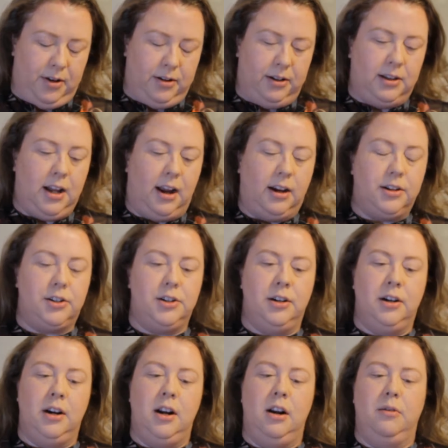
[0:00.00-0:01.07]
Lush,
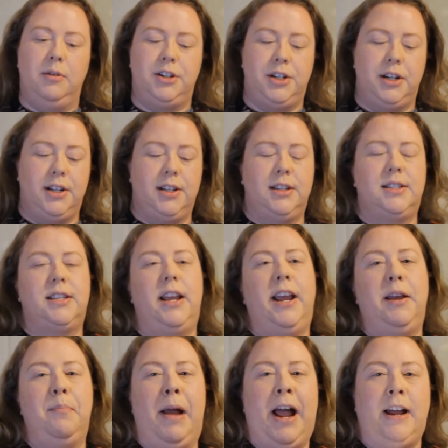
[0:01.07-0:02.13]
which is
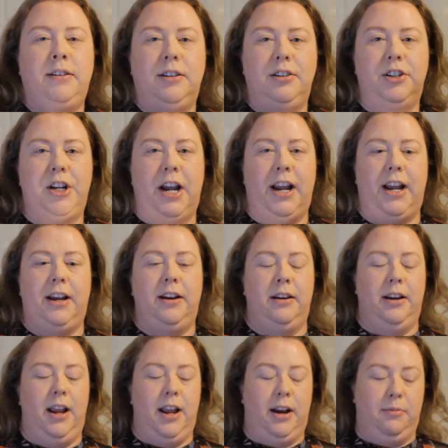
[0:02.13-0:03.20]
a matte shade,
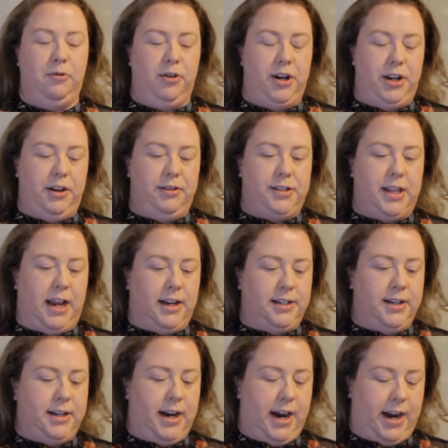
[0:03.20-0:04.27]
and I'm going to use that
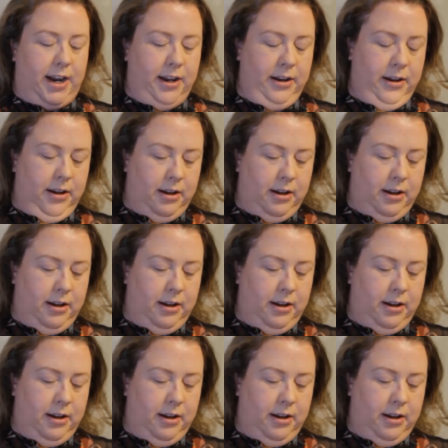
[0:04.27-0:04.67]
today